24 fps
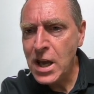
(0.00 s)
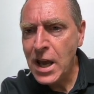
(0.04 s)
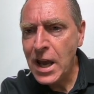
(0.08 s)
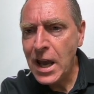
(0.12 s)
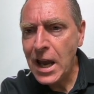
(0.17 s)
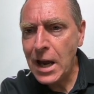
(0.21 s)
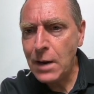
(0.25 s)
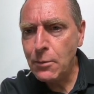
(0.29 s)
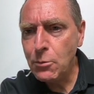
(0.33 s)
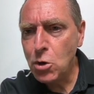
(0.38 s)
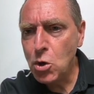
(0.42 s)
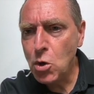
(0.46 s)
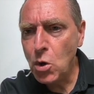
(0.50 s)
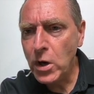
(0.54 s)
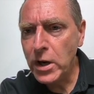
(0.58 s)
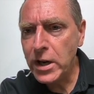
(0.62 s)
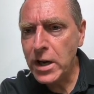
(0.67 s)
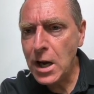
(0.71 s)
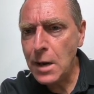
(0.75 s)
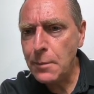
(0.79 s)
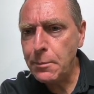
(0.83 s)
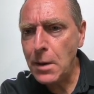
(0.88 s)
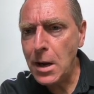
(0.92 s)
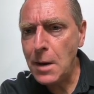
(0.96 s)
And we're going
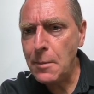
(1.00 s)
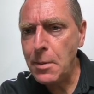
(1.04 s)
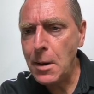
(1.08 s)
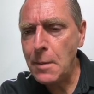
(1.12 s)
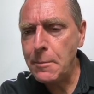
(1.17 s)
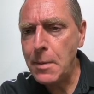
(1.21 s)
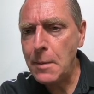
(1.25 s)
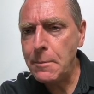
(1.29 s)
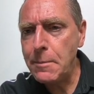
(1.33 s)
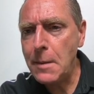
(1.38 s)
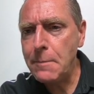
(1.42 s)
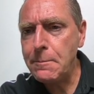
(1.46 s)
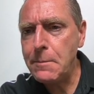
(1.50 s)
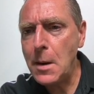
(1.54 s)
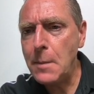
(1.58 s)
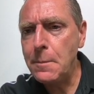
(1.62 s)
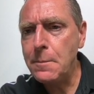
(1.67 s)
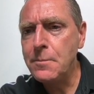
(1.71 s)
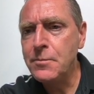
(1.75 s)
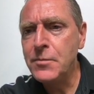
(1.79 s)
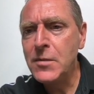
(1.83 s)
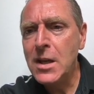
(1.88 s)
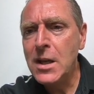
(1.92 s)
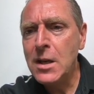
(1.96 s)
up, up, up, up, up,
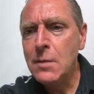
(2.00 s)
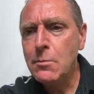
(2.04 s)
up.